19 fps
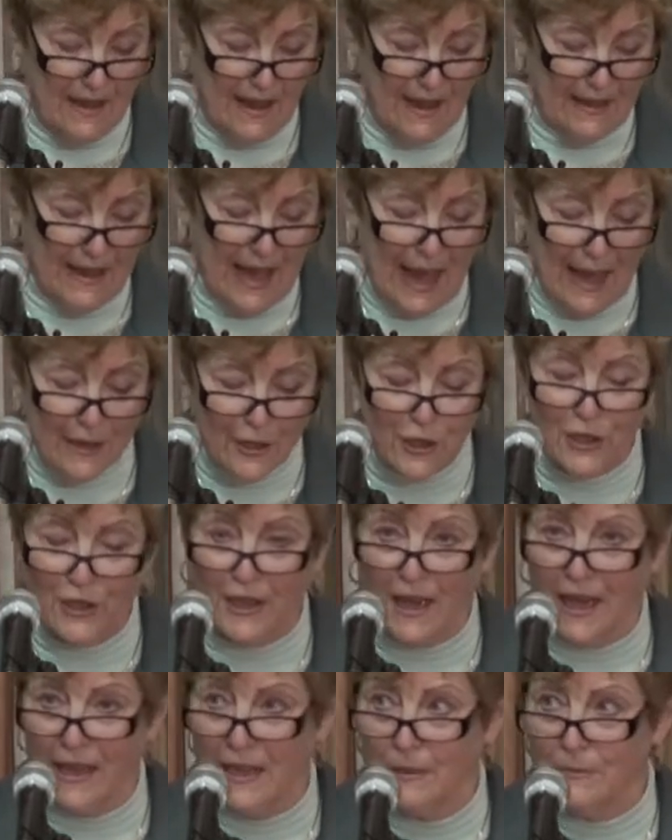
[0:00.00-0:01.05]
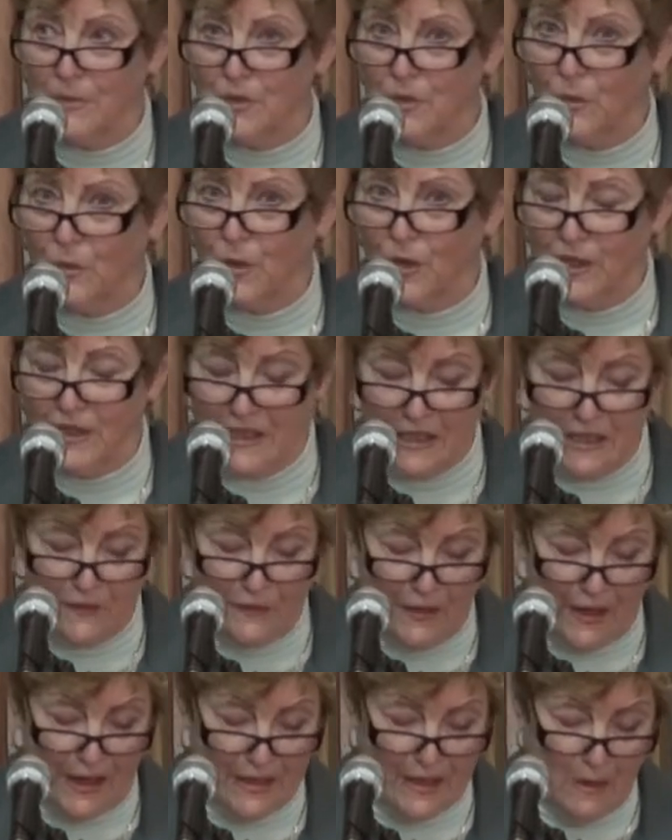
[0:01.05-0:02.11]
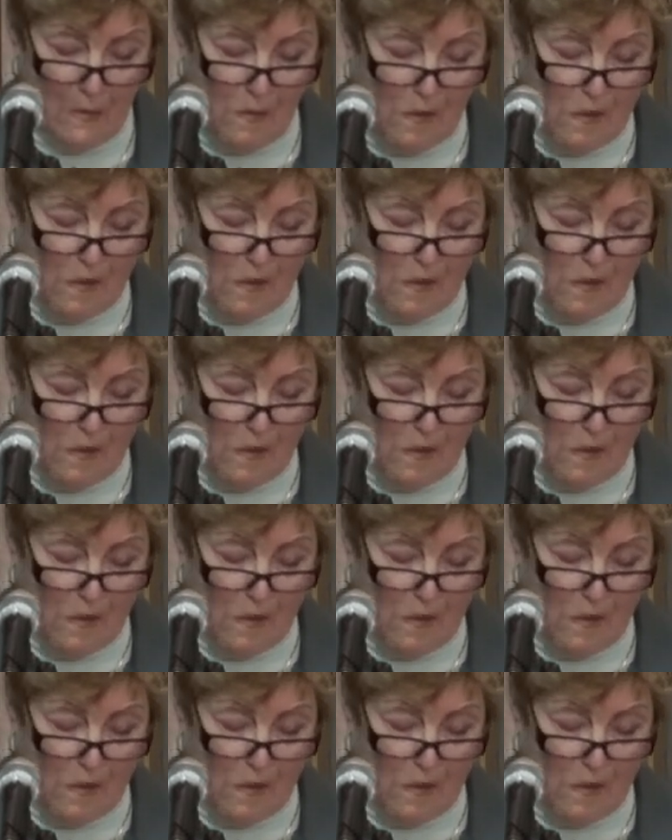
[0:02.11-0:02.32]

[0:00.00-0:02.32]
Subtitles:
and action items were identified.